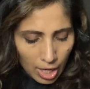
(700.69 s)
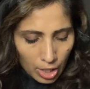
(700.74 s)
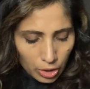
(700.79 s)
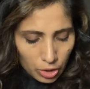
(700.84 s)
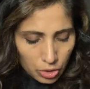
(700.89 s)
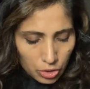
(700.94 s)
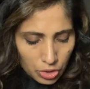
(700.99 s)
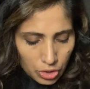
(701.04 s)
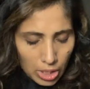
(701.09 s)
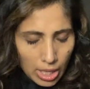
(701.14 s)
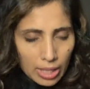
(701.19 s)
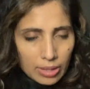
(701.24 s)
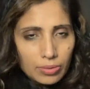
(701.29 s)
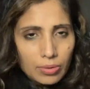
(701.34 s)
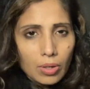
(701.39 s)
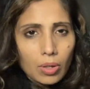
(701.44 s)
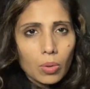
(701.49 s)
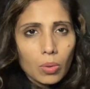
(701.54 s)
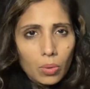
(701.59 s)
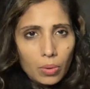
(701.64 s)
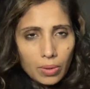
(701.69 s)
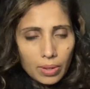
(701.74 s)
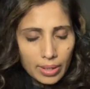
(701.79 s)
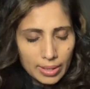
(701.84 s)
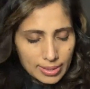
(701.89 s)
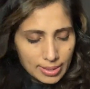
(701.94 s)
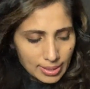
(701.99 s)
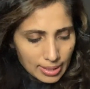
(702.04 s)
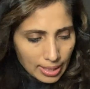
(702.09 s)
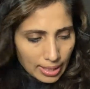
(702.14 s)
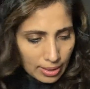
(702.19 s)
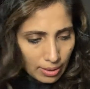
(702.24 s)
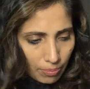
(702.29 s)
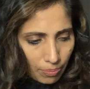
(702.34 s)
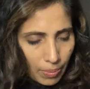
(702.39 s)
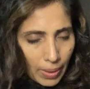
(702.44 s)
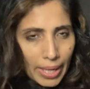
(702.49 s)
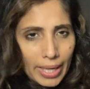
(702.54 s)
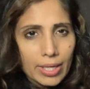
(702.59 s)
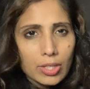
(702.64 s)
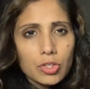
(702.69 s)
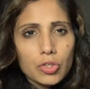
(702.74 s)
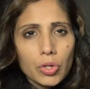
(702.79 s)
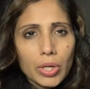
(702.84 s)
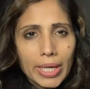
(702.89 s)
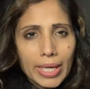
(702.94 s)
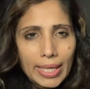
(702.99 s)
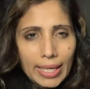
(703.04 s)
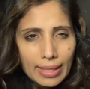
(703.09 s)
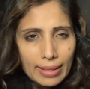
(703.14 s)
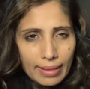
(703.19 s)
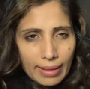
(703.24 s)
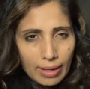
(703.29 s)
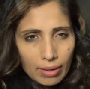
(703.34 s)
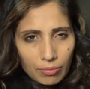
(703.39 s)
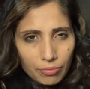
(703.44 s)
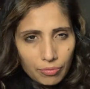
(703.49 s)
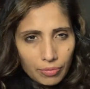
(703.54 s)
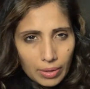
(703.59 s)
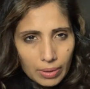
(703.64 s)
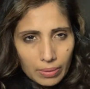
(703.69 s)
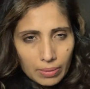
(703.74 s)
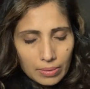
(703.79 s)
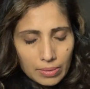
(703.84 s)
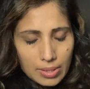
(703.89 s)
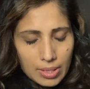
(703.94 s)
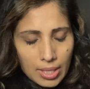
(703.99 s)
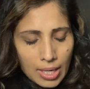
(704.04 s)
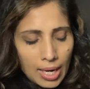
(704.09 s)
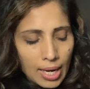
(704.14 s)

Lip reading: your chakra aura is kind of penetrating in that field.